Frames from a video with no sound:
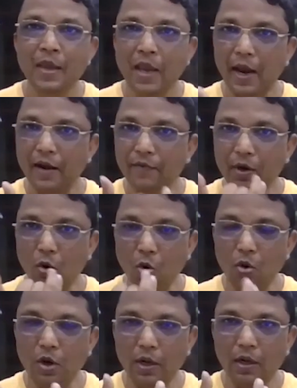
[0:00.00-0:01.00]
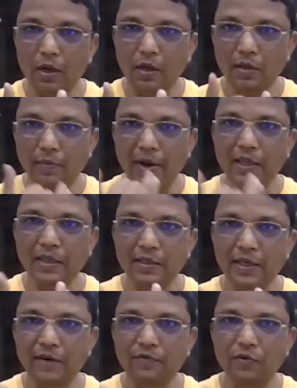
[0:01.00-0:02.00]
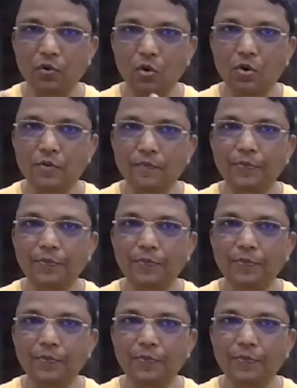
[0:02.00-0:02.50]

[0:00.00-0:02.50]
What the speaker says: and we hold the breath inside for 4.